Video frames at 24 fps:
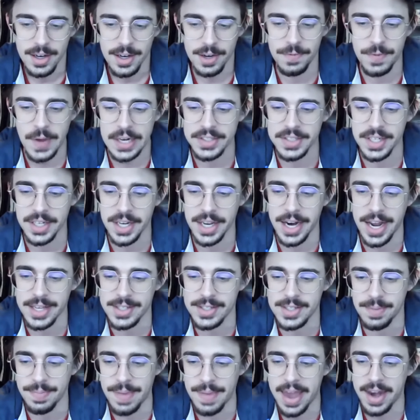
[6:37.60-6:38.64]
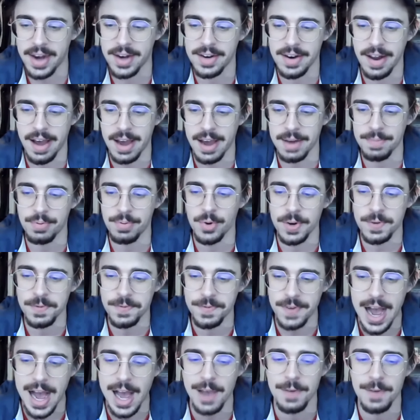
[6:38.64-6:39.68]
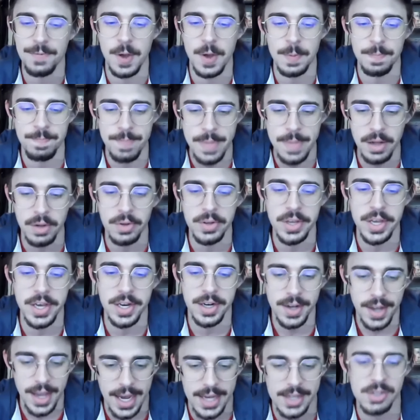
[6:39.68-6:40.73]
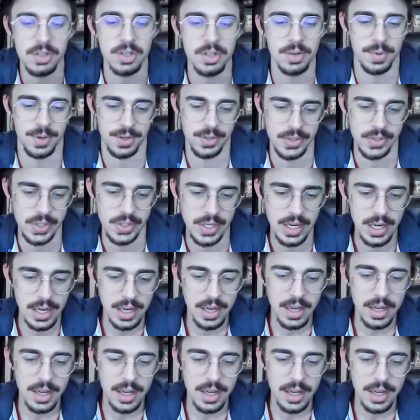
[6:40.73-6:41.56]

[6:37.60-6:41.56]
affecting an estimated 9.5 million customers.